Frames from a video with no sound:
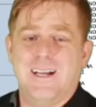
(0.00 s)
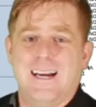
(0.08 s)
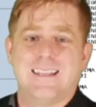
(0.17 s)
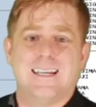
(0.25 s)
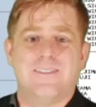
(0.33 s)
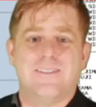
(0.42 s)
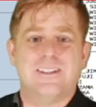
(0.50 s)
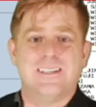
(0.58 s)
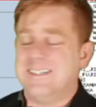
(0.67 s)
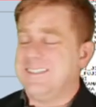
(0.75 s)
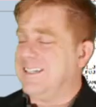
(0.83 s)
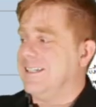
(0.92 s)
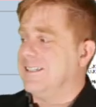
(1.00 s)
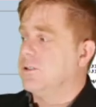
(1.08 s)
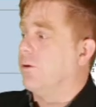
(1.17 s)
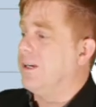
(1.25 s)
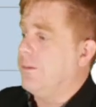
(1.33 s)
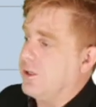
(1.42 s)
I think if it does, it is
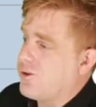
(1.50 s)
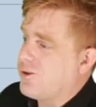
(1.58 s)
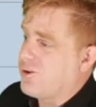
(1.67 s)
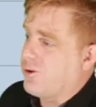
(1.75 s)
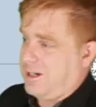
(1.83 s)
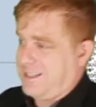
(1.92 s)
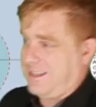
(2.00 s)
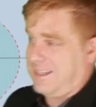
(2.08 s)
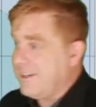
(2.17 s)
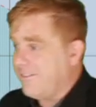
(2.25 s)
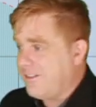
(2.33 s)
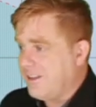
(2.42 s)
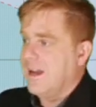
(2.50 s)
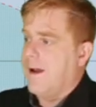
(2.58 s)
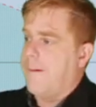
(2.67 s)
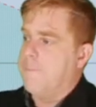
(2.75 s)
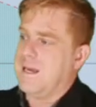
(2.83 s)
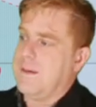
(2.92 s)
going to be short-lived,
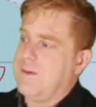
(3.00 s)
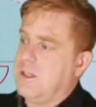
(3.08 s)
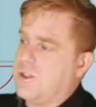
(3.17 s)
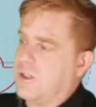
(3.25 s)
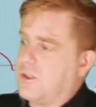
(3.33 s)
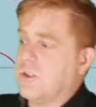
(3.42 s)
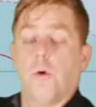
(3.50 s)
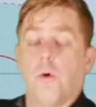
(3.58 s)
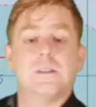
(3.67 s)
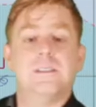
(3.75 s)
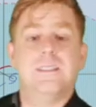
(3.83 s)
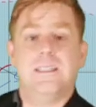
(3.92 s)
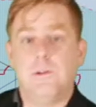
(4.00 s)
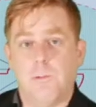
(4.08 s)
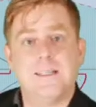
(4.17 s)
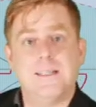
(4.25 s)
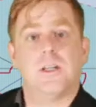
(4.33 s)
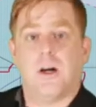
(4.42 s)
maybe just towards the
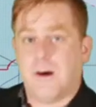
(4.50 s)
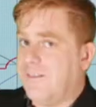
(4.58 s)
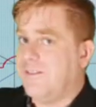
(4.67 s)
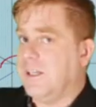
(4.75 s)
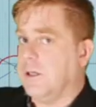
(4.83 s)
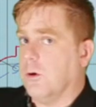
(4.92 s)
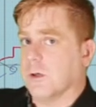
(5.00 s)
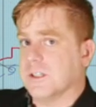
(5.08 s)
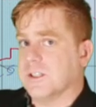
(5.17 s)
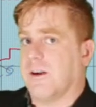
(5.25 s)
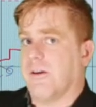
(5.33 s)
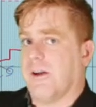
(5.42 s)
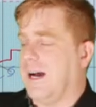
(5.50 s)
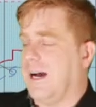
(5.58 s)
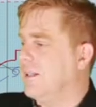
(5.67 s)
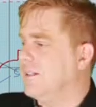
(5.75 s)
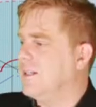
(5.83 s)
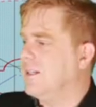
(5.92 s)
west of the Ogasawara
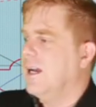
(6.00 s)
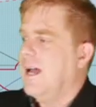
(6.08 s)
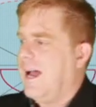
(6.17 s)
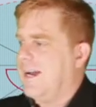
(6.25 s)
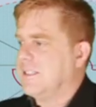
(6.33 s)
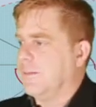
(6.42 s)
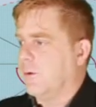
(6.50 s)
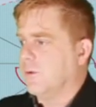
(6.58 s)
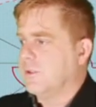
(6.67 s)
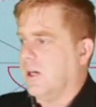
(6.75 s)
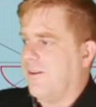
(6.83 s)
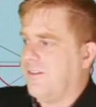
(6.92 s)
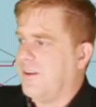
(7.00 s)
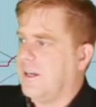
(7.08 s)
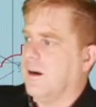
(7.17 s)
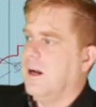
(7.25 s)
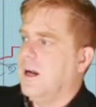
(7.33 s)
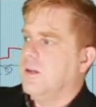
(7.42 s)
Islands as it pulls off
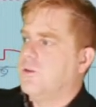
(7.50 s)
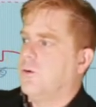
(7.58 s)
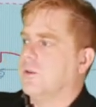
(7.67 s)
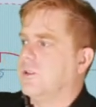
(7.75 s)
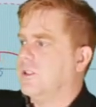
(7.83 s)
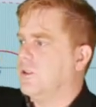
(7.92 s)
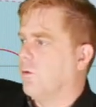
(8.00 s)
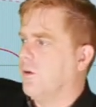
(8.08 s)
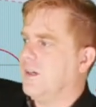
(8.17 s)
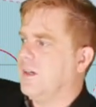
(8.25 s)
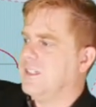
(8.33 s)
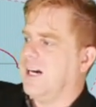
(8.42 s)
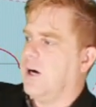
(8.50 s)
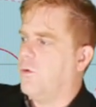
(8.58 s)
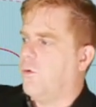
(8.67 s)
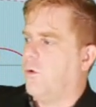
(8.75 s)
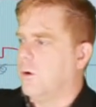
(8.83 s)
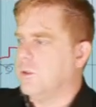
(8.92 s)
here towards the north-south
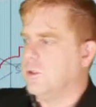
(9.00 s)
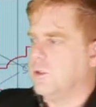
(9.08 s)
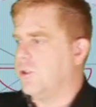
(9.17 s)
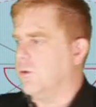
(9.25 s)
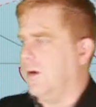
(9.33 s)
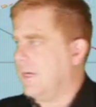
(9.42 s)
of Honshu.